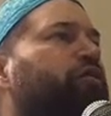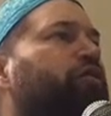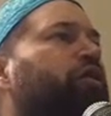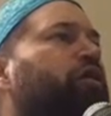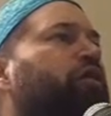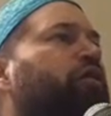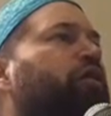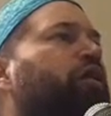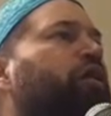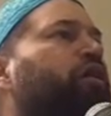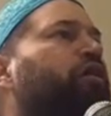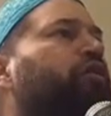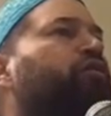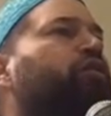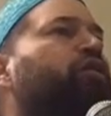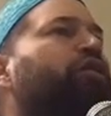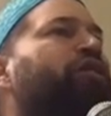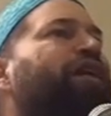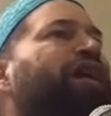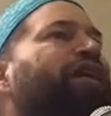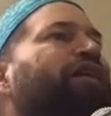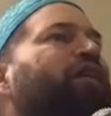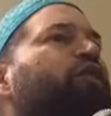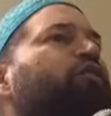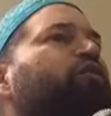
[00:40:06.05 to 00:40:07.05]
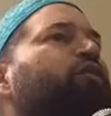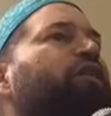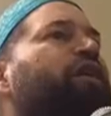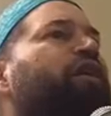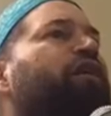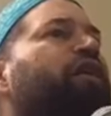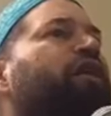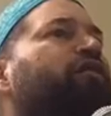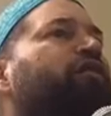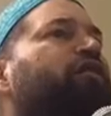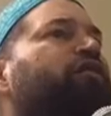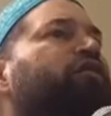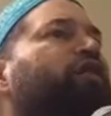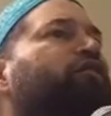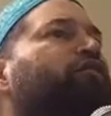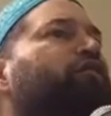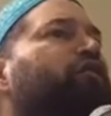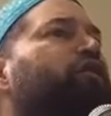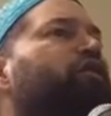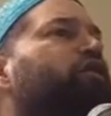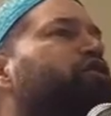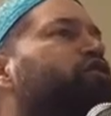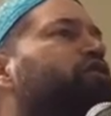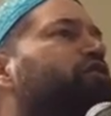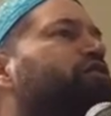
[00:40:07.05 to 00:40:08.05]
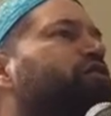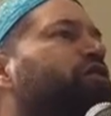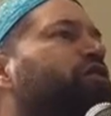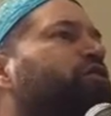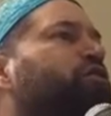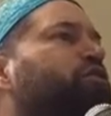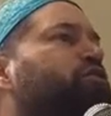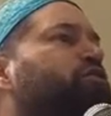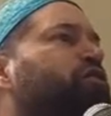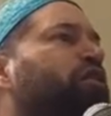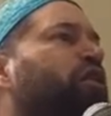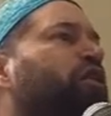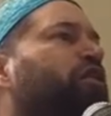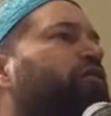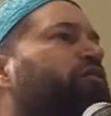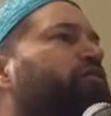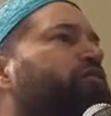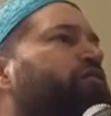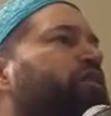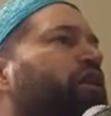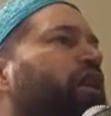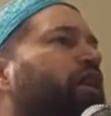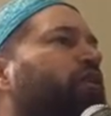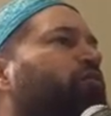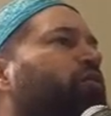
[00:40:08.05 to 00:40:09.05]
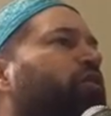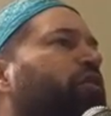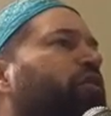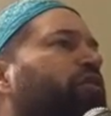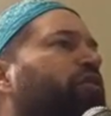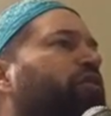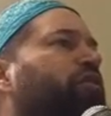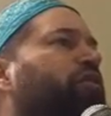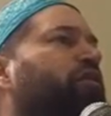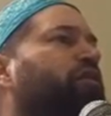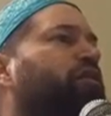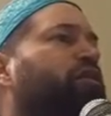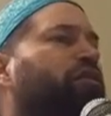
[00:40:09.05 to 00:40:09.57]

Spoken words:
They're not agreeing on the definitions that the scholars came with.